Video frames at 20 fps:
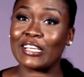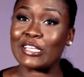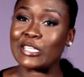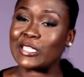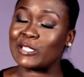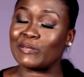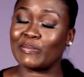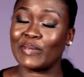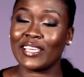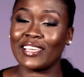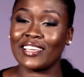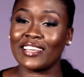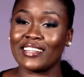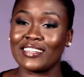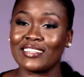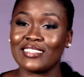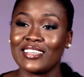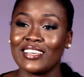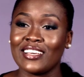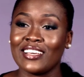Are you
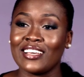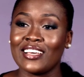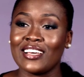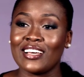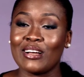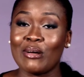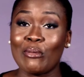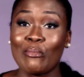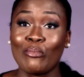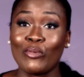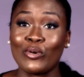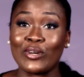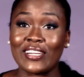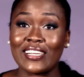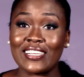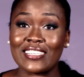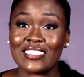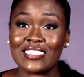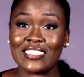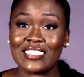speaking
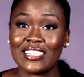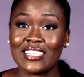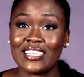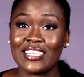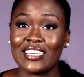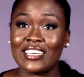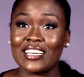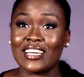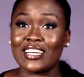modesty?